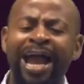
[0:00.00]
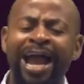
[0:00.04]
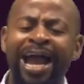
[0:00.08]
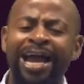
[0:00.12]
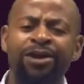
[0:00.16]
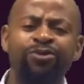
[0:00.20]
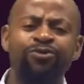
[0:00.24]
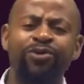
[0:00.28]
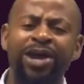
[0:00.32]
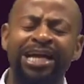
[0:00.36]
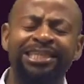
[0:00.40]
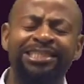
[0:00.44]

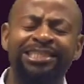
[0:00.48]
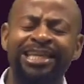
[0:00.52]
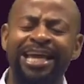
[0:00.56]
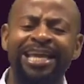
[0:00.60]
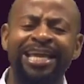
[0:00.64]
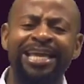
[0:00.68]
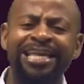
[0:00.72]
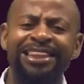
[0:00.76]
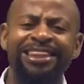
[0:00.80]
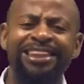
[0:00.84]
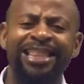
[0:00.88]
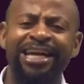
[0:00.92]
and we are
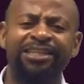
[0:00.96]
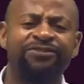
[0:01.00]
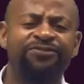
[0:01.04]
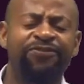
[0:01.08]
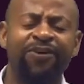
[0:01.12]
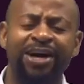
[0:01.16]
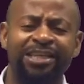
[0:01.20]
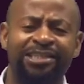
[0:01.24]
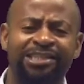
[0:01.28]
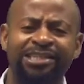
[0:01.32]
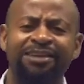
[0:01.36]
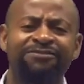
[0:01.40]
taking that
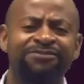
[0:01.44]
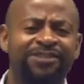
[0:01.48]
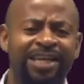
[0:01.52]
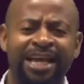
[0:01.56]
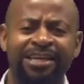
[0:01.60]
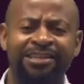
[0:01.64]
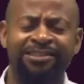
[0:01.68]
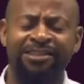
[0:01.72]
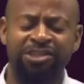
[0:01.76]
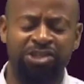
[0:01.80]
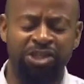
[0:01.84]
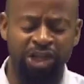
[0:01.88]
for ourselves
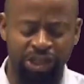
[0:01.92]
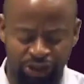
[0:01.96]
as the